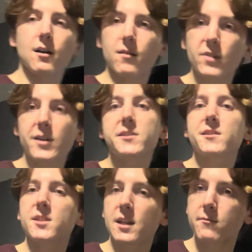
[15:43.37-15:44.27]
very
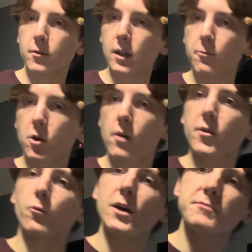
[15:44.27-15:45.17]
successfully, where on their
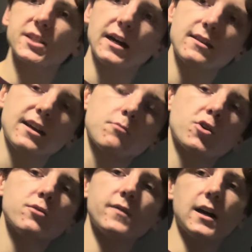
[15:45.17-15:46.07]
website they had
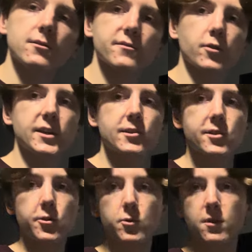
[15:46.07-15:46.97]
profiles for each
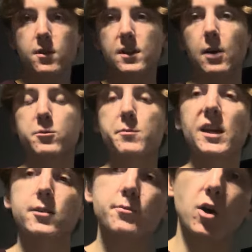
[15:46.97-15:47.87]
student that was
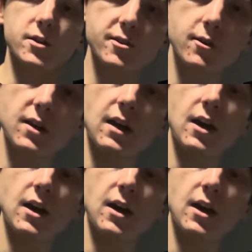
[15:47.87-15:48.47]
being sponsored,